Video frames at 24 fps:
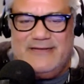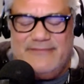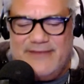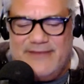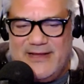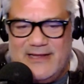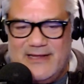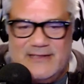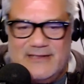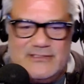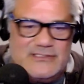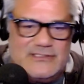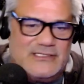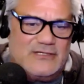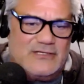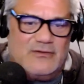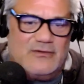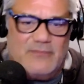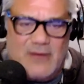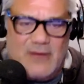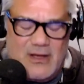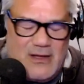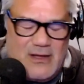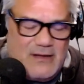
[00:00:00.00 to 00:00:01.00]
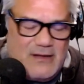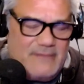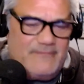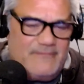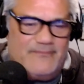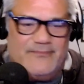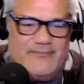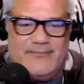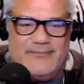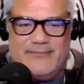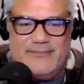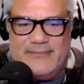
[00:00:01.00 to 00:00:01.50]
Vance, single mom,
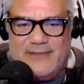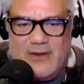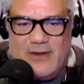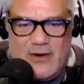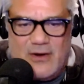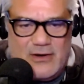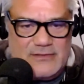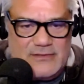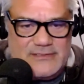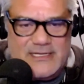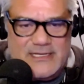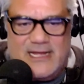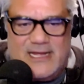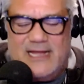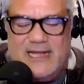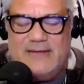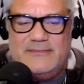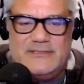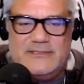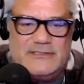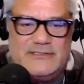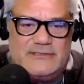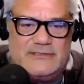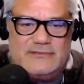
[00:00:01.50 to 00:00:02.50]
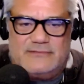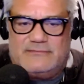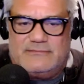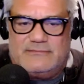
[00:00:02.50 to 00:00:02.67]
hard times,